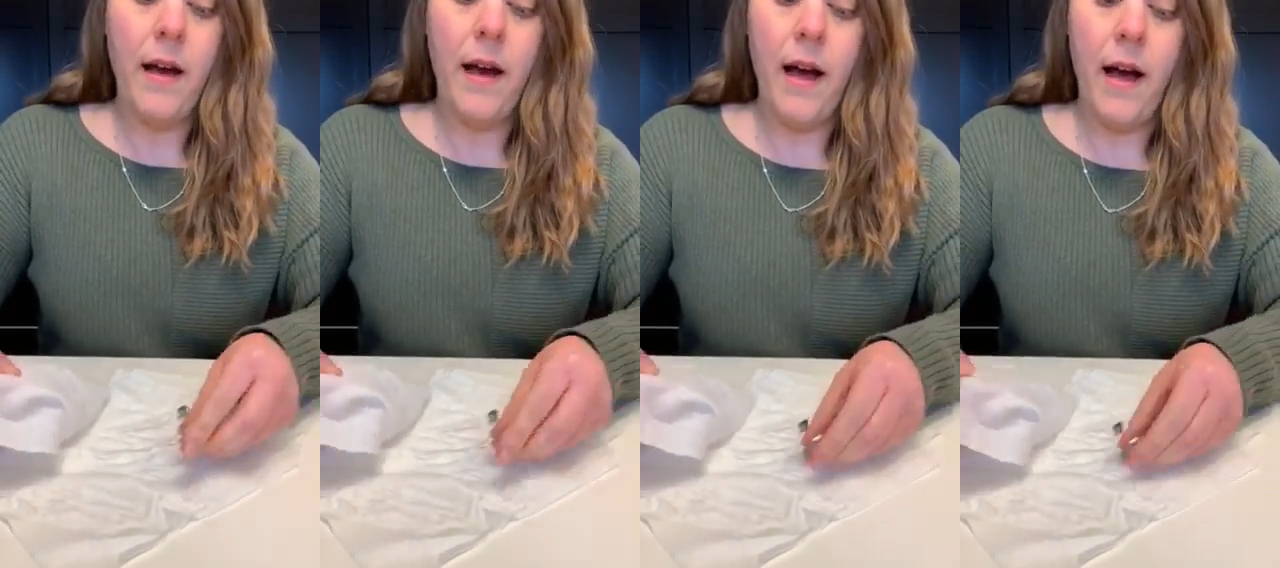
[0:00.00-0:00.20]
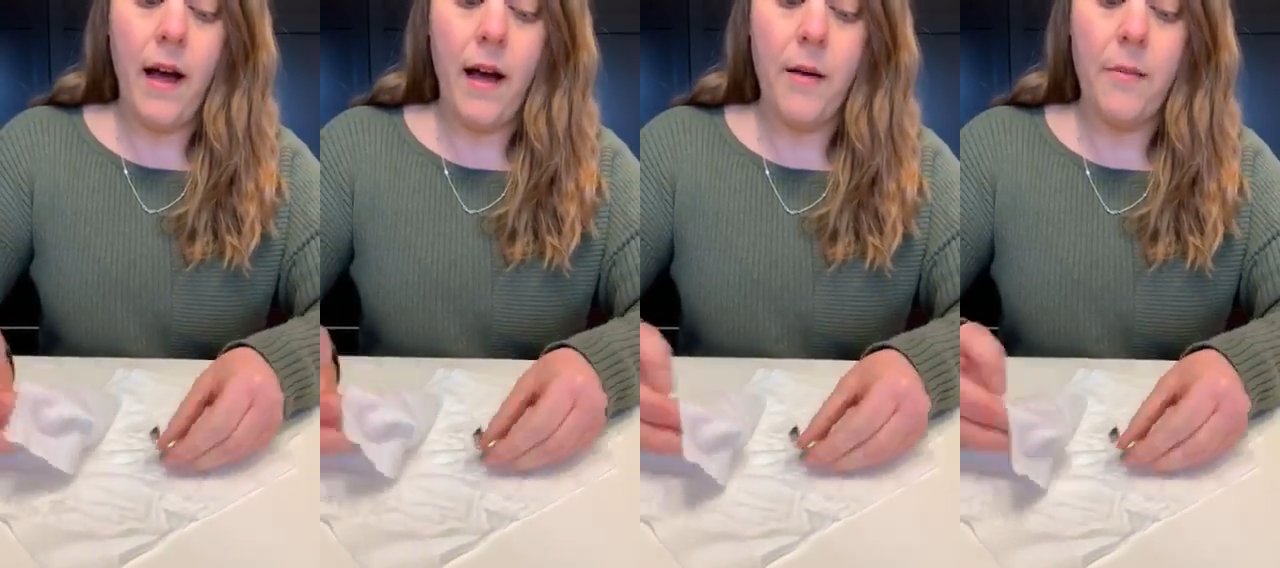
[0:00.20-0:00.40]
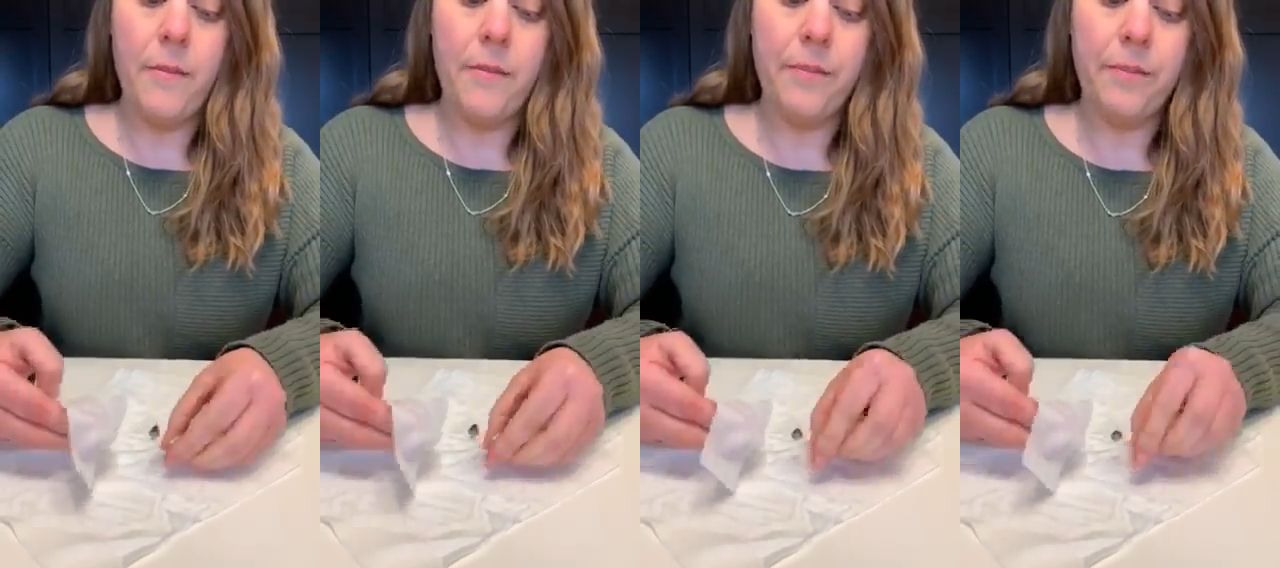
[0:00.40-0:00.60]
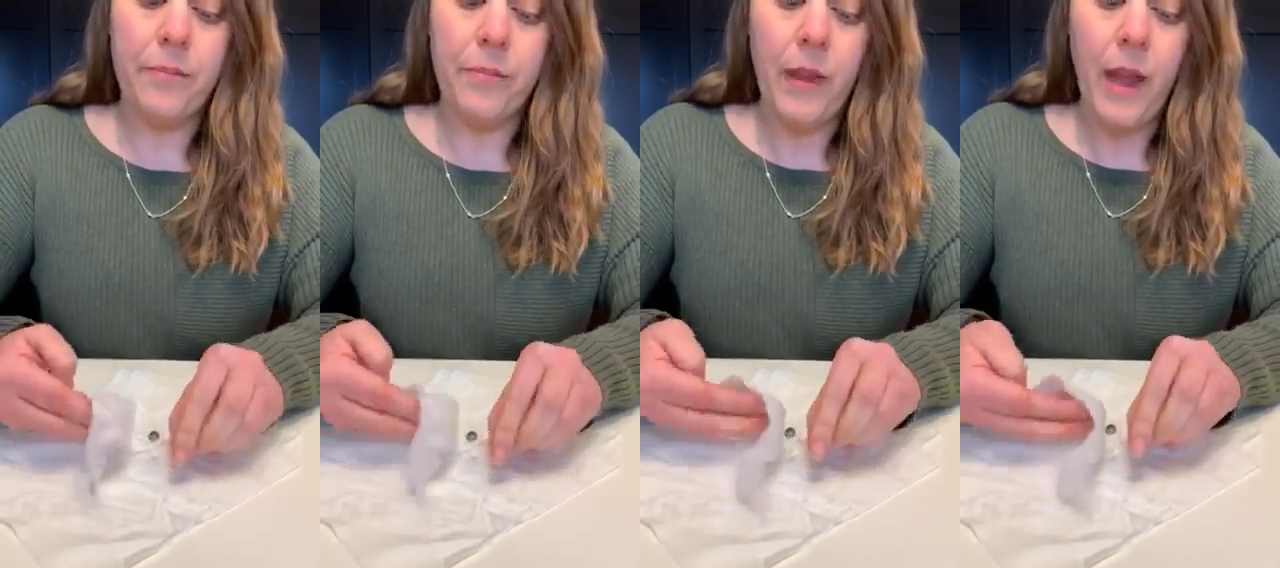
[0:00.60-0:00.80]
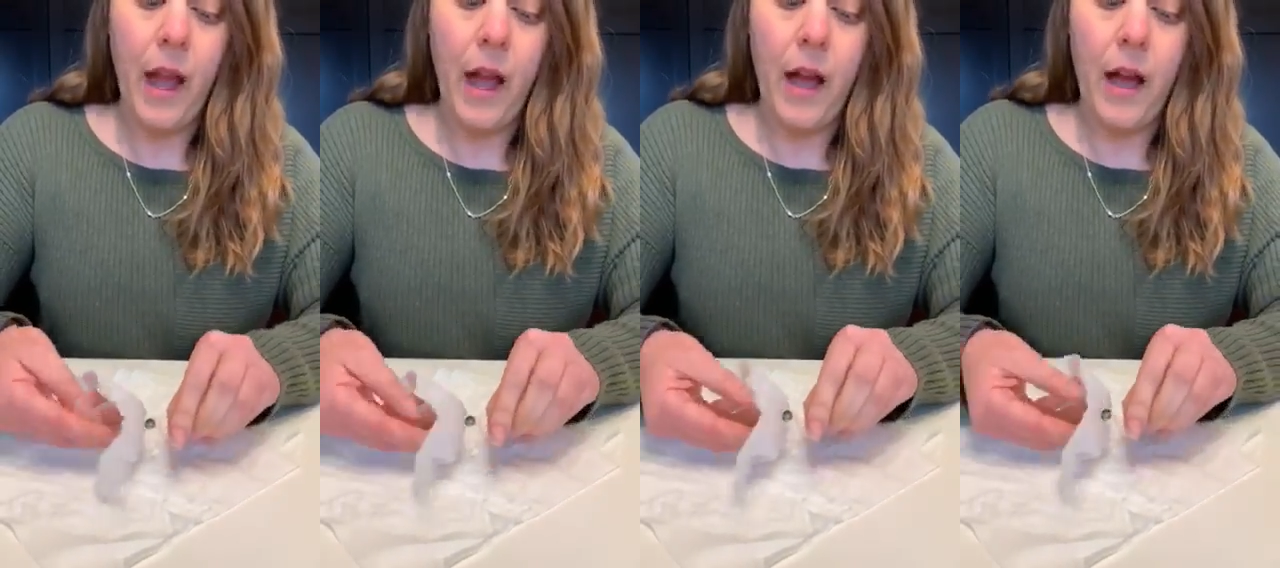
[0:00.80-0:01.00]
And
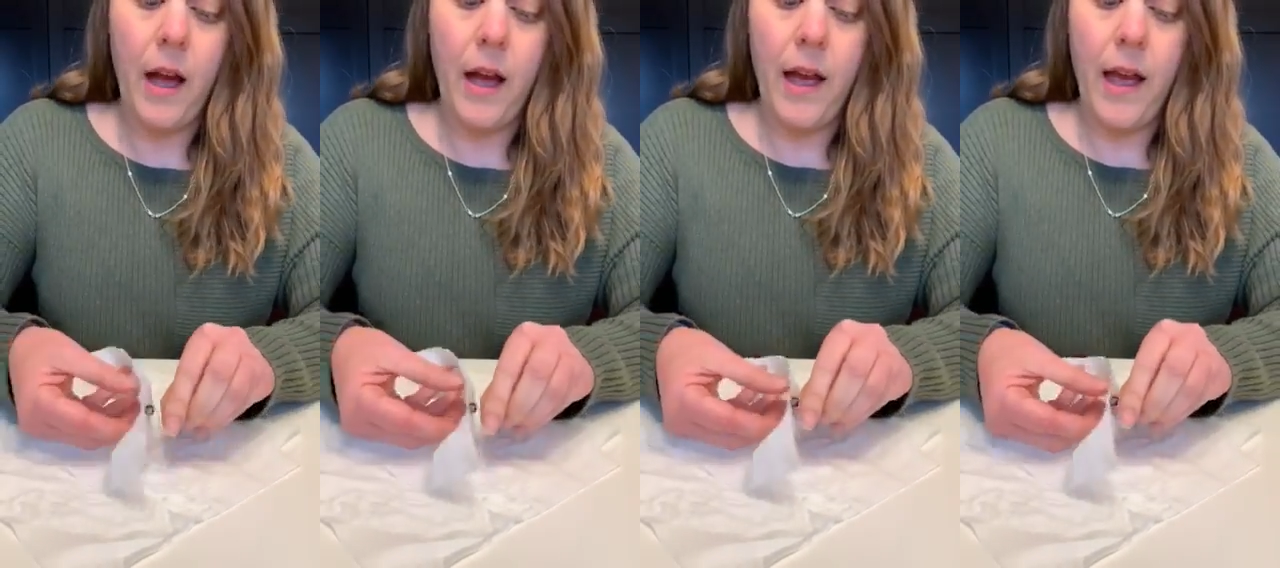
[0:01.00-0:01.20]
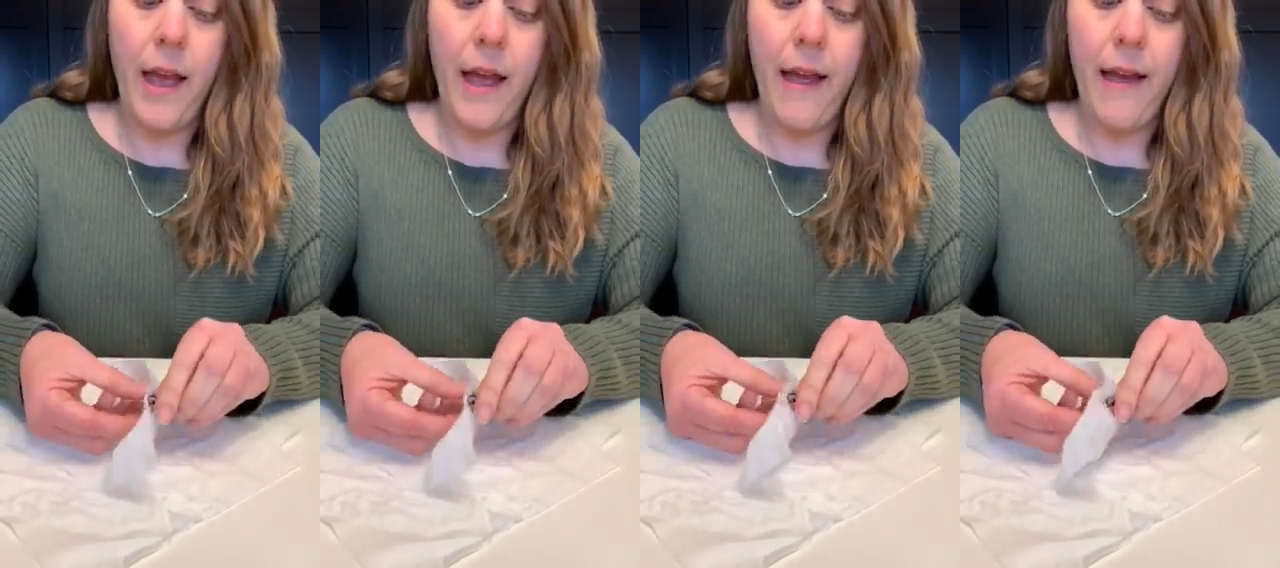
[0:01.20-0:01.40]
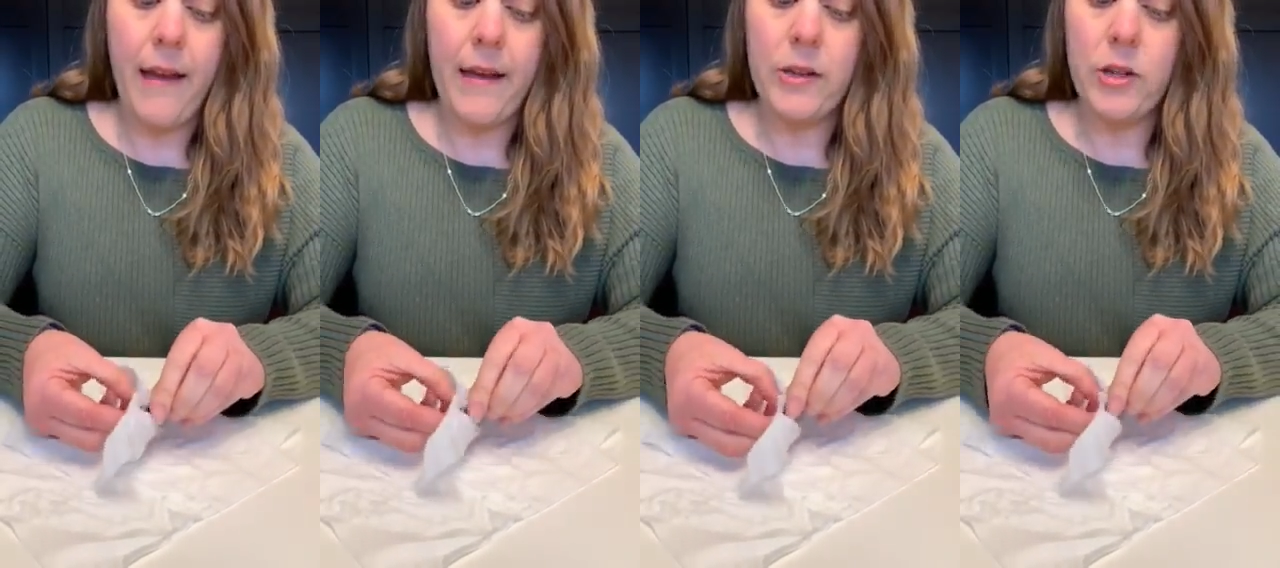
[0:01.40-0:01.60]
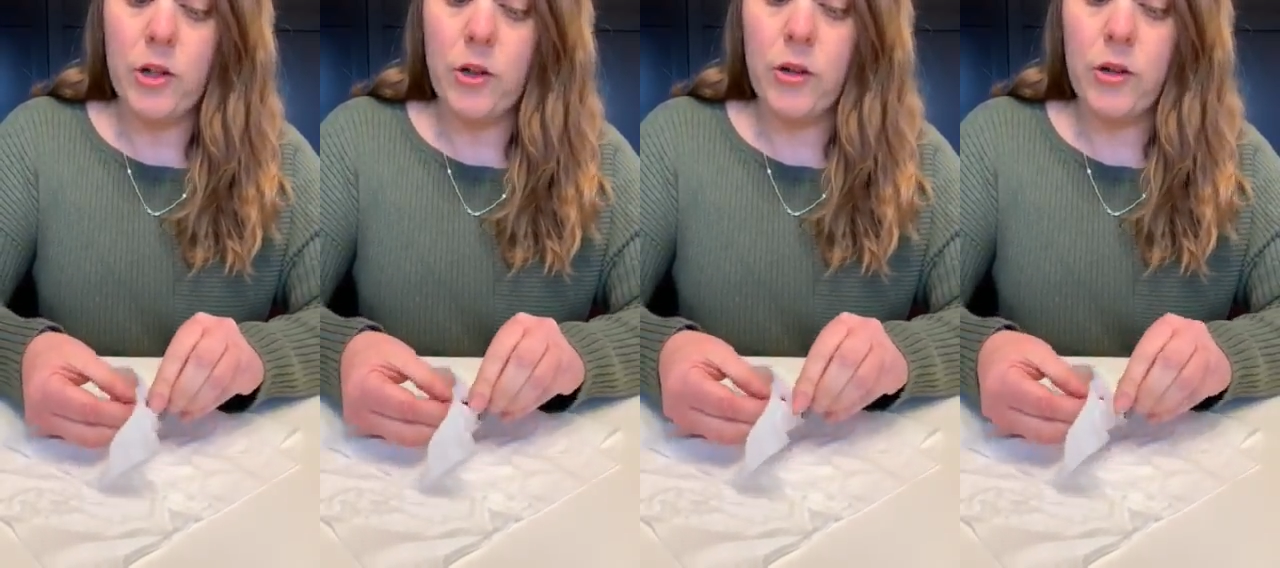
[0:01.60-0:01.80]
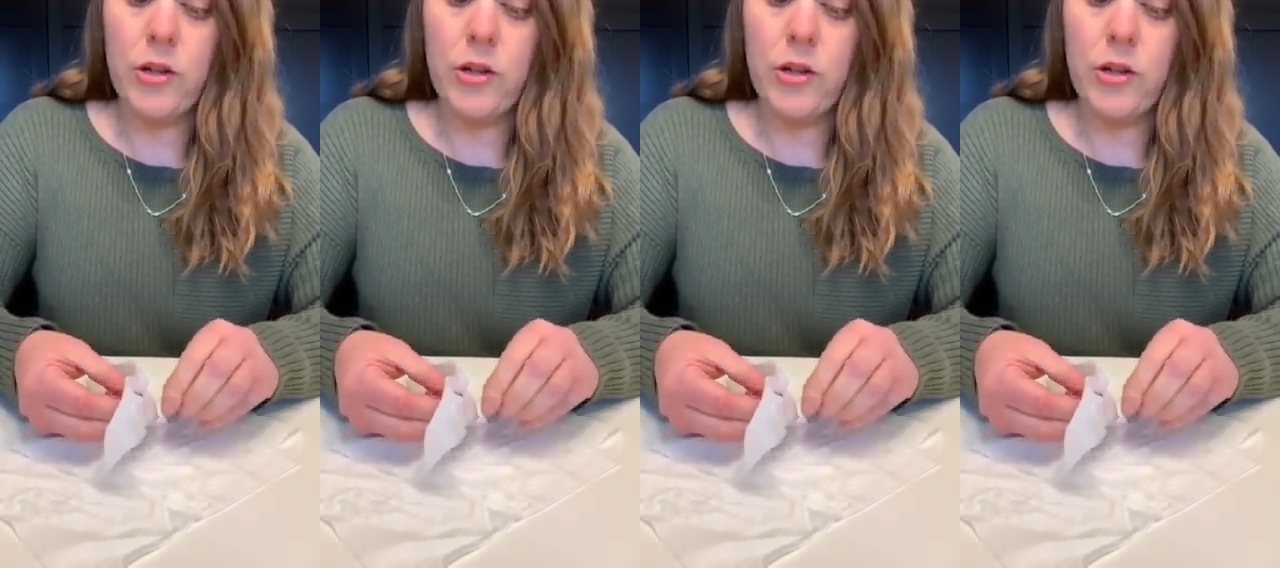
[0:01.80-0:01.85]
you